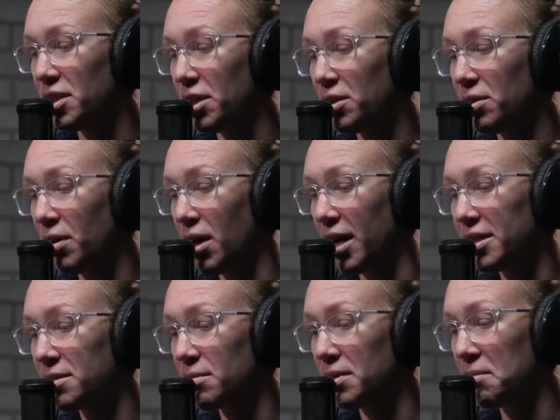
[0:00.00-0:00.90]
So I
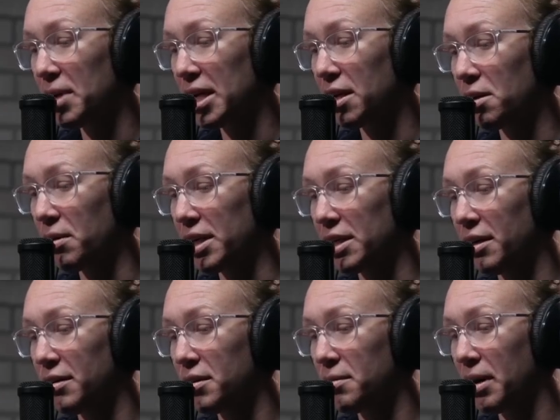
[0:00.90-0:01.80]
just want to make a quick
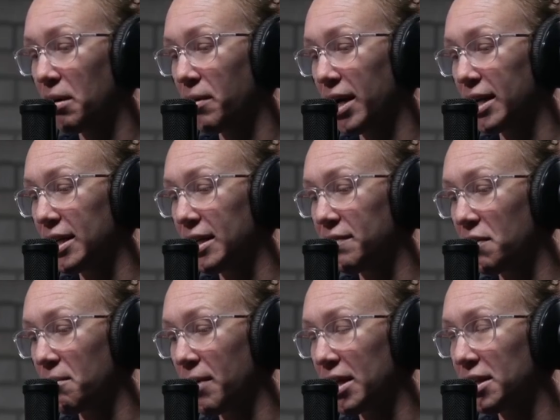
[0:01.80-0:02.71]
note about what I did
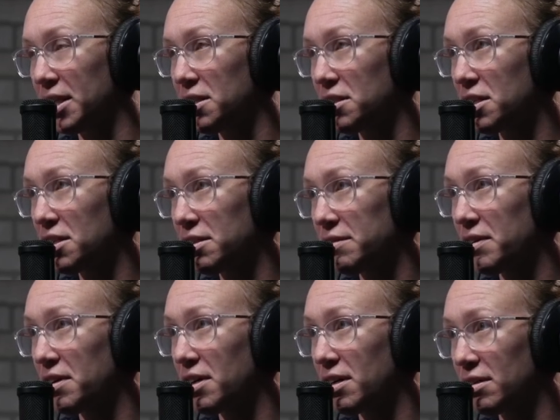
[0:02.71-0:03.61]
for my clean and jerks
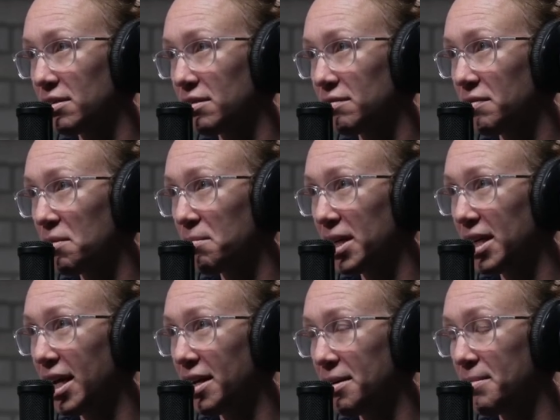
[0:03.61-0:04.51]
for
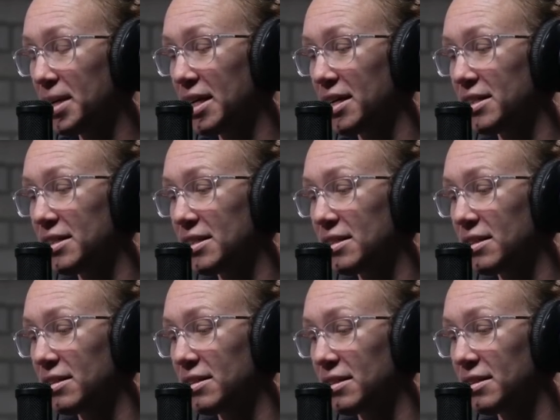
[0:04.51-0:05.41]
Monday, because
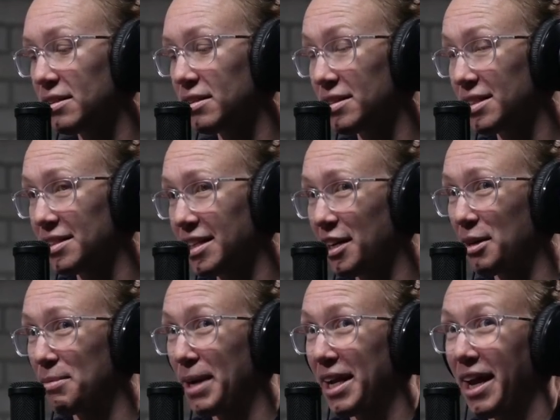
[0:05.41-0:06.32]
since I
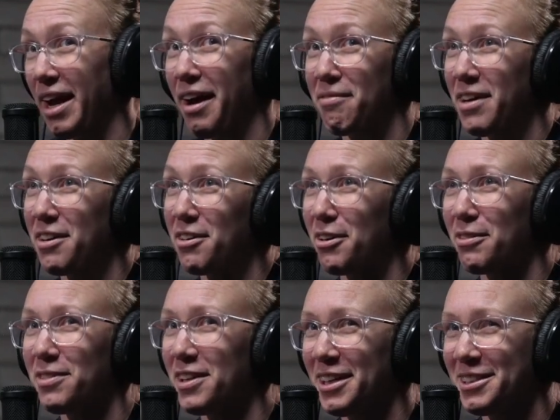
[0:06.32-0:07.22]
hurt my calf, I don't know
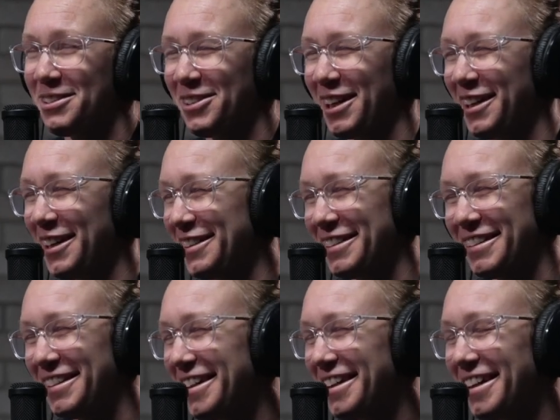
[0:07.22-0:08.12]
if you guys have heard,
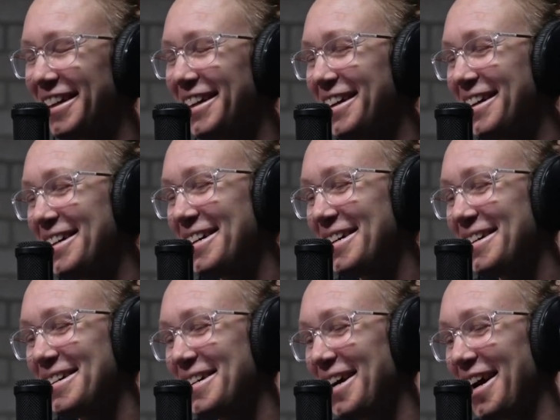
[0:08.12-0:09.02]

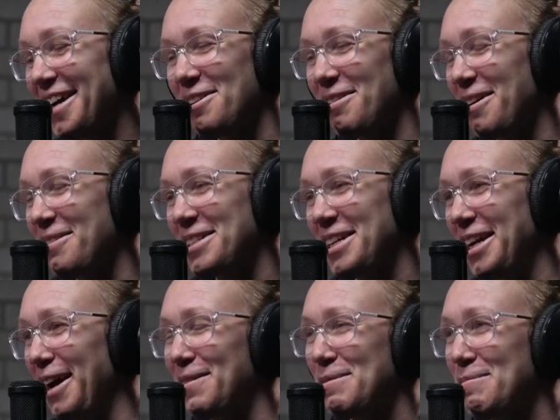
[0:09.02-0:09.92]
I knew I was going to
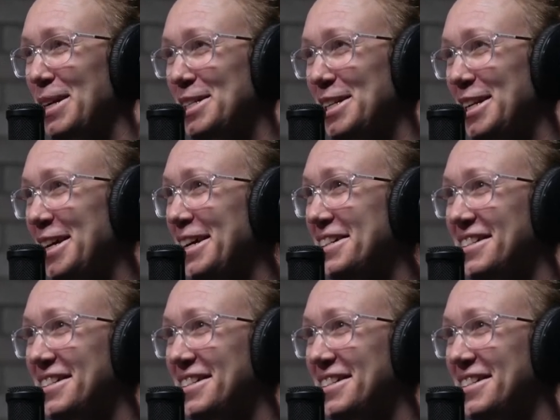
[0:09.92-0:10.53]
have to mention it.